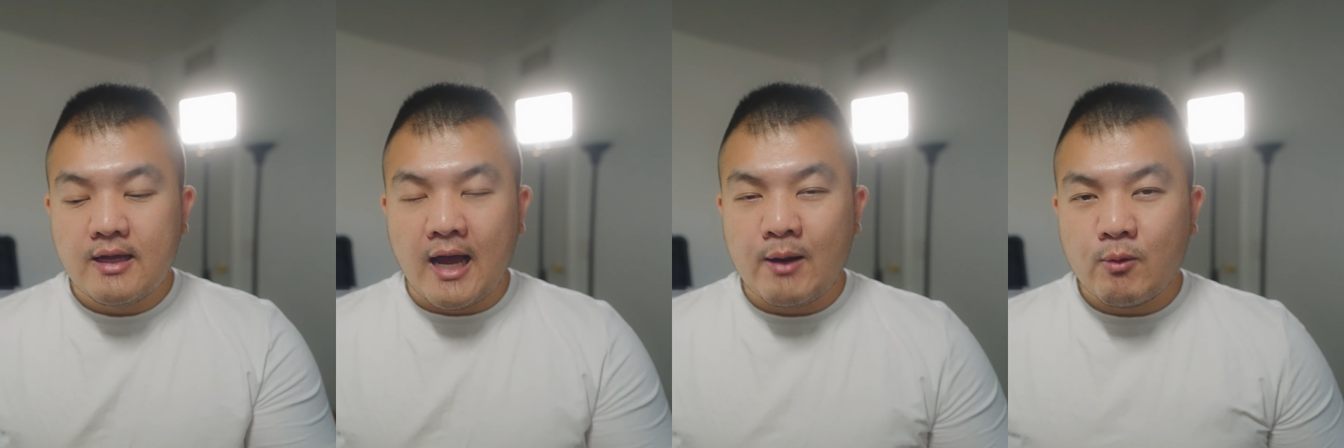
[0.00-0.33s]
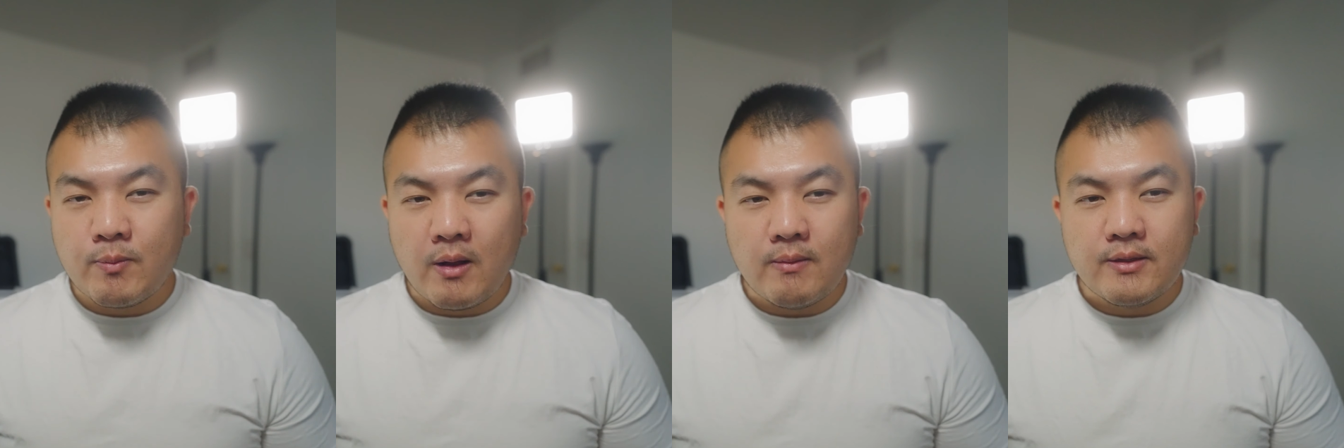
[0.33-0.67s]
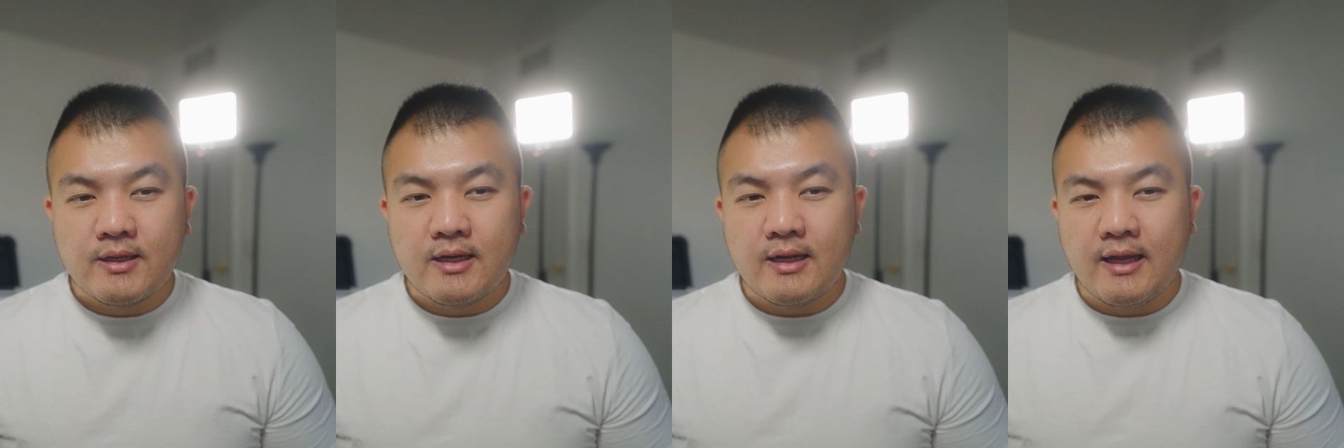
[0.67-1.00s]
I would probably
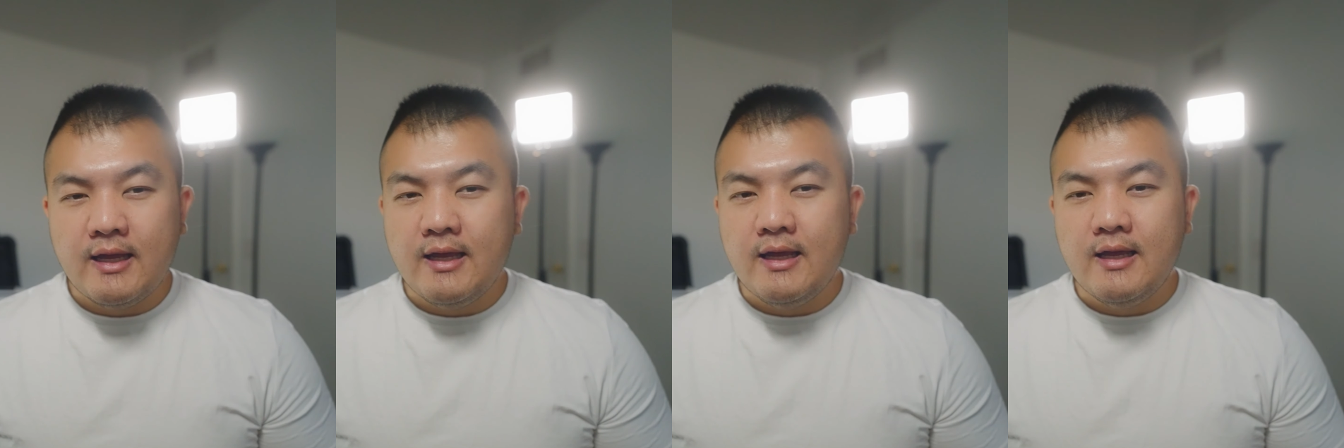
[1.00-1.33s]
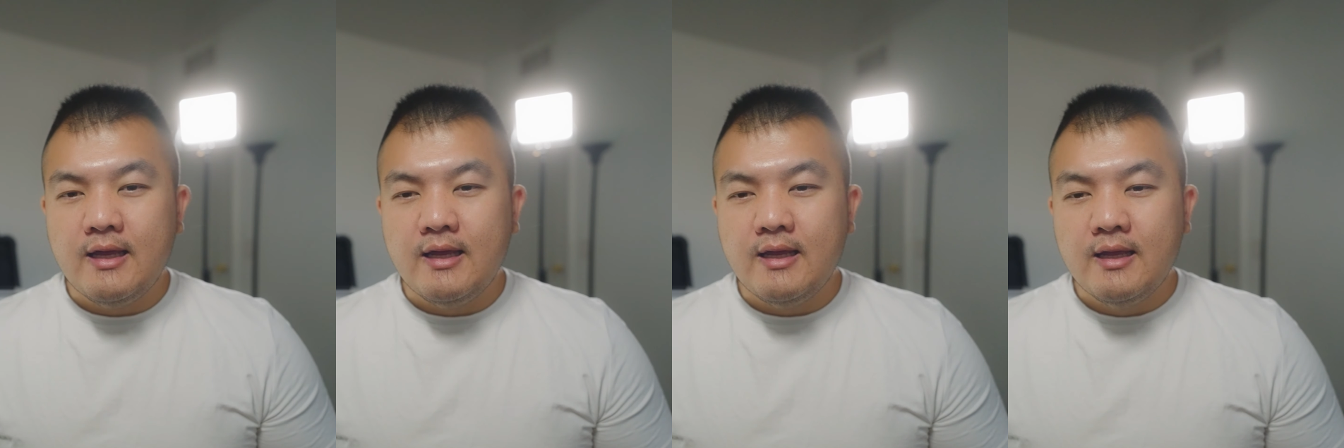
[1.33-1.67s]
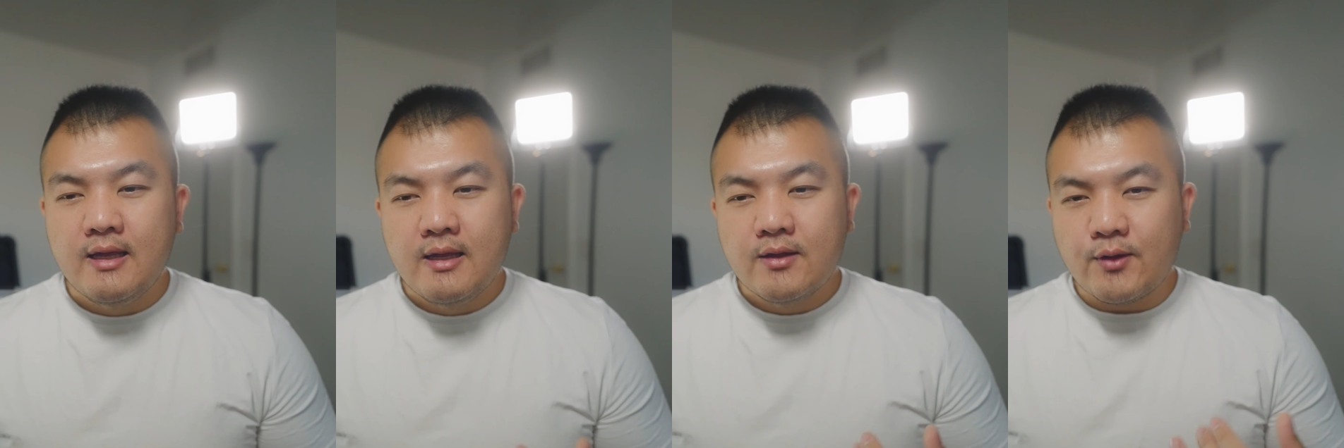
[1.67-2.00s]
get a
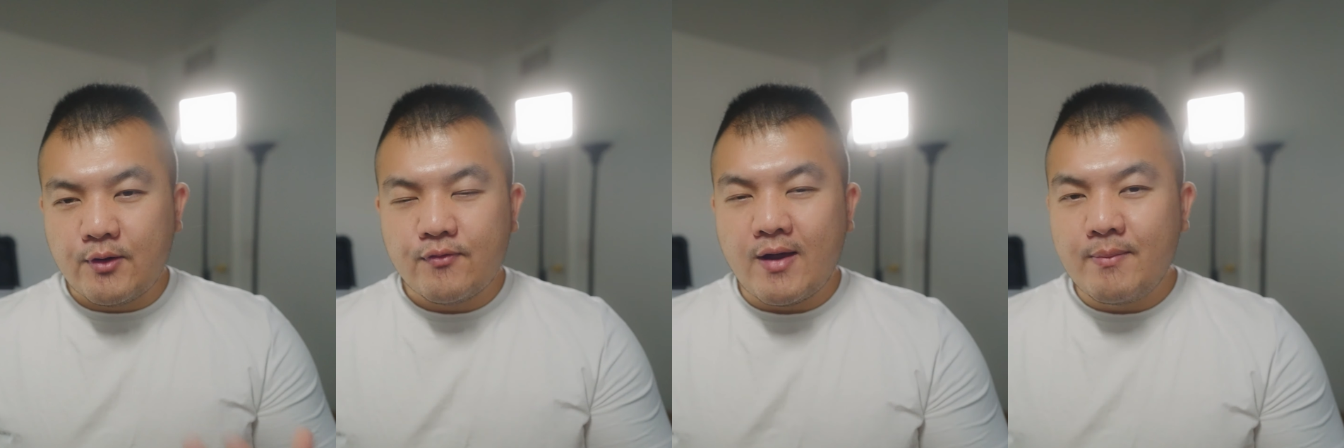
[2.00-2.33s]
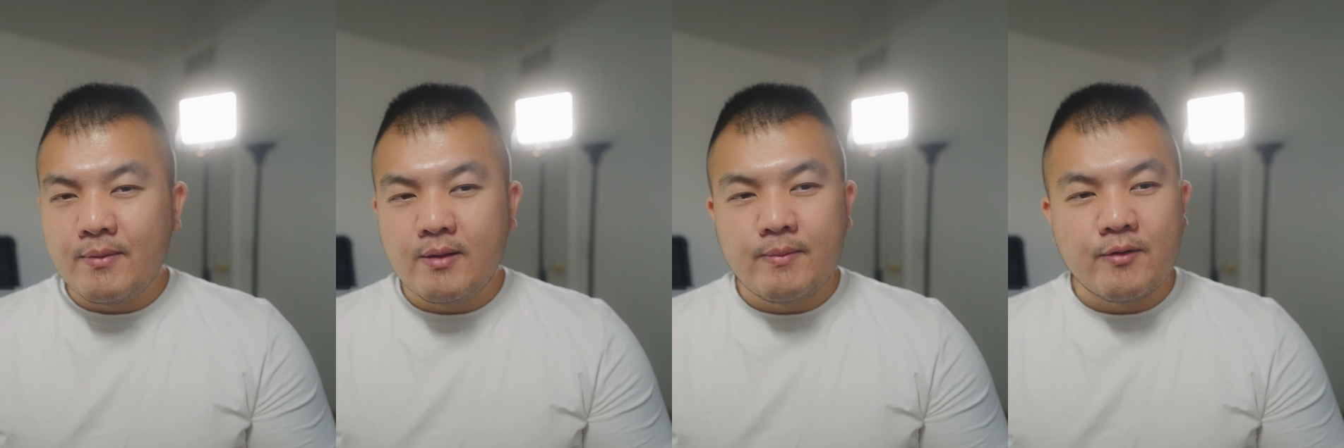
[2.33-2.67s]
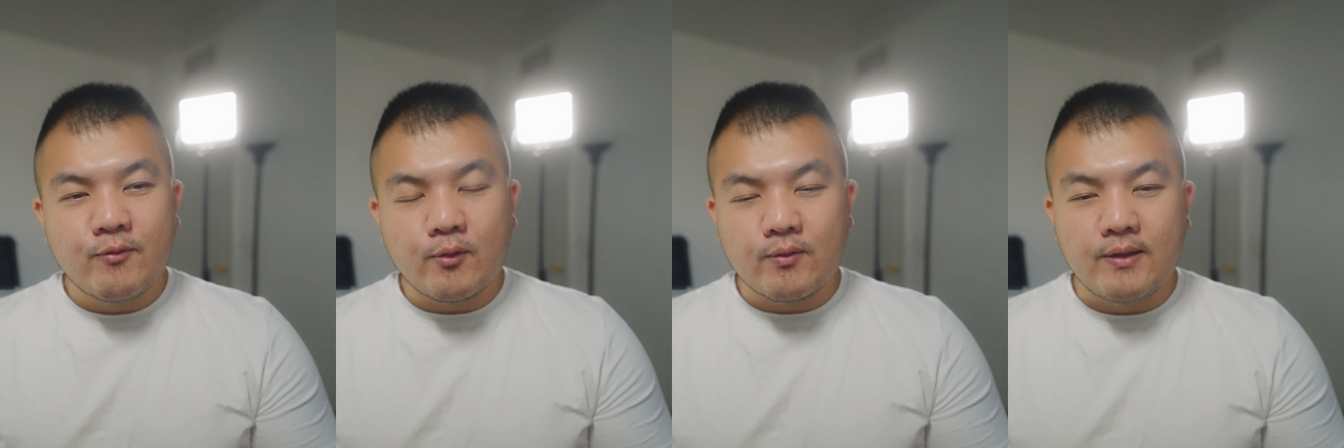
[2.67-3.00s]

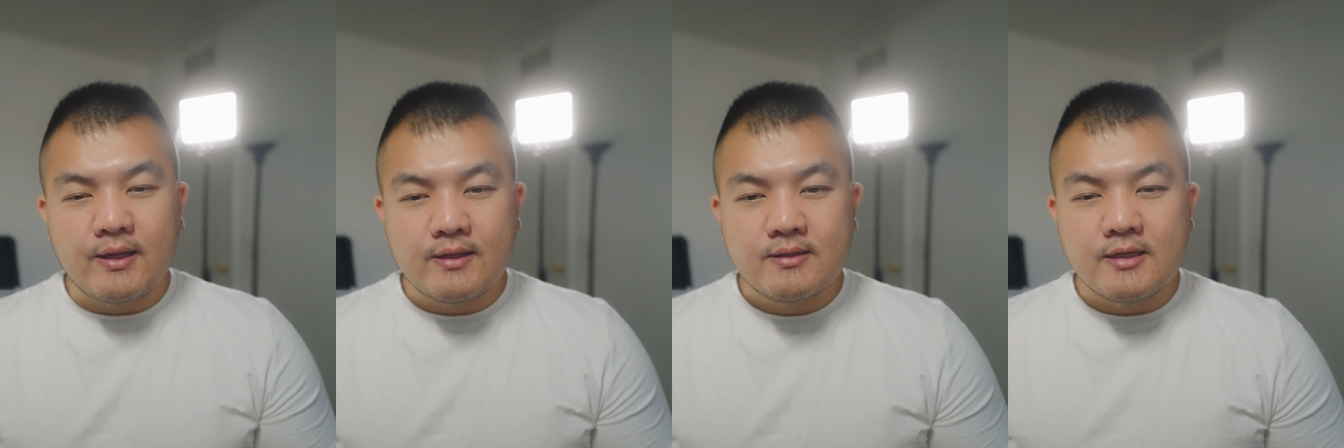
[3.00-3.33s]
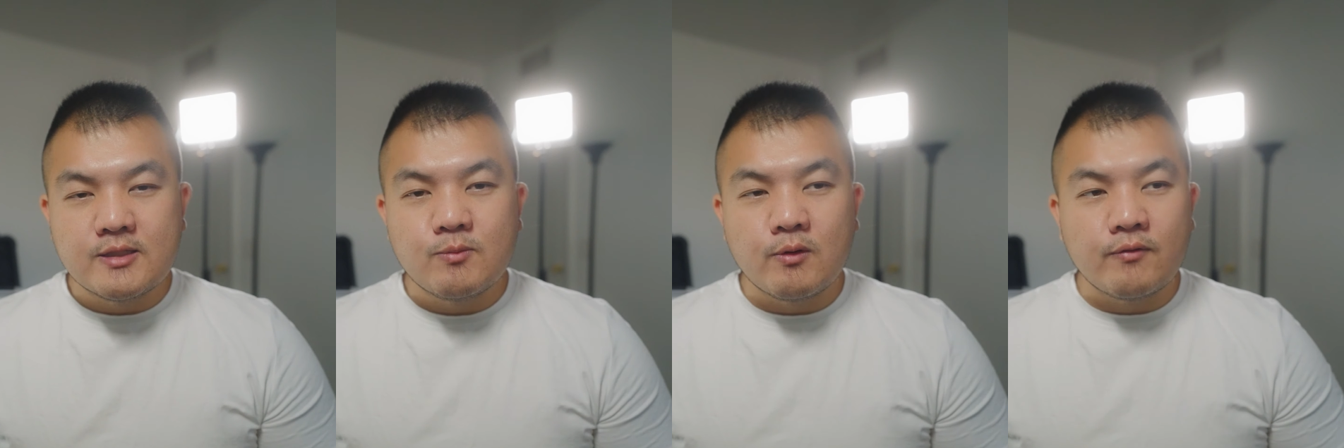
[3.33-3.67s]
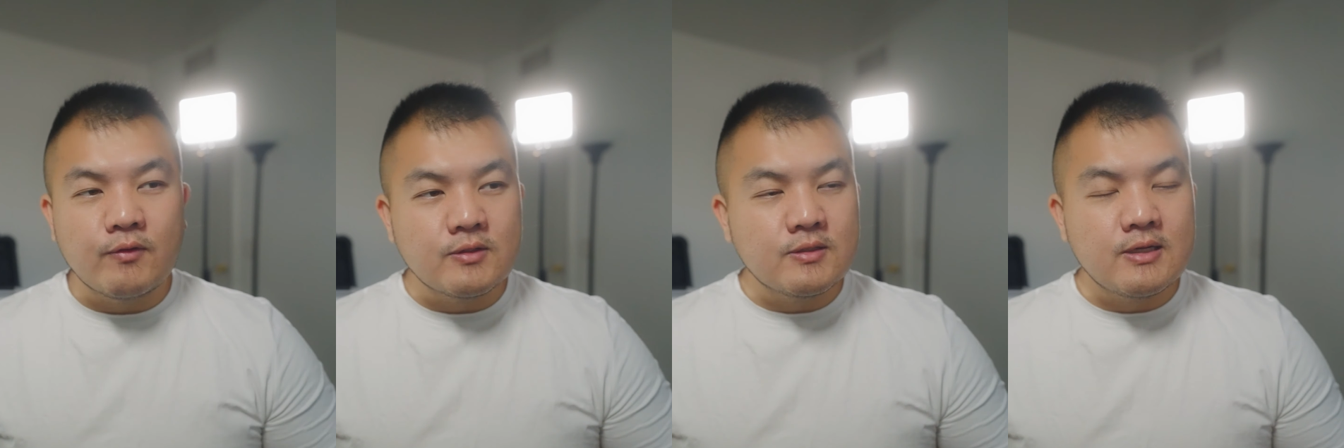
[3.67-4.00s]
35mm focal length. It's more
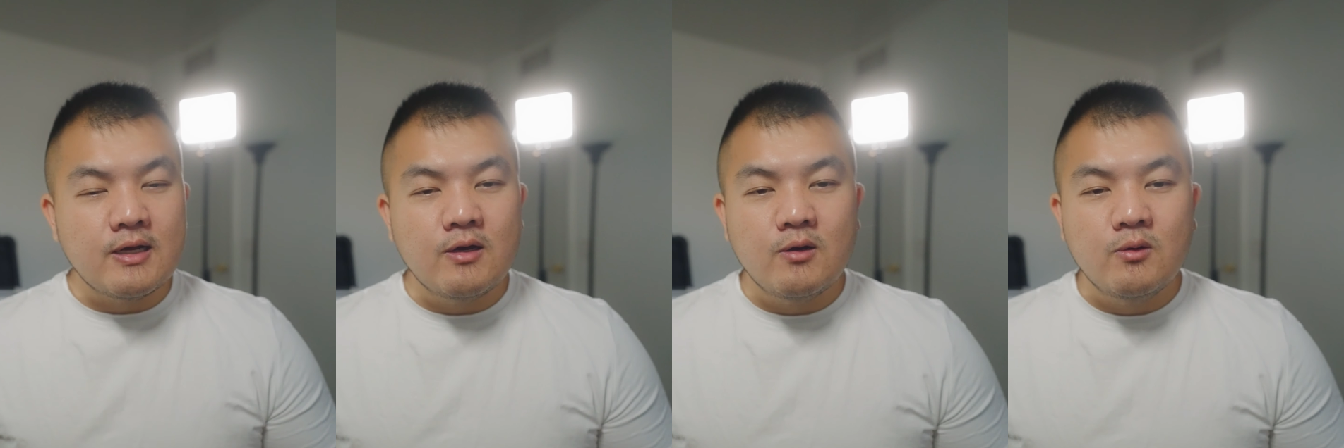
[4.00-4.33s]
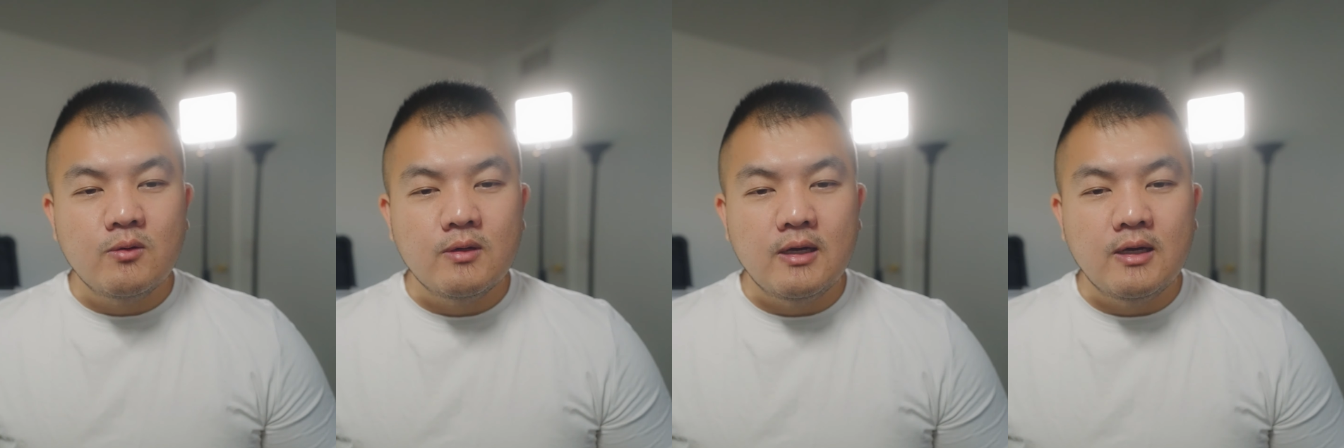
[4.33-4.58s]
versatile.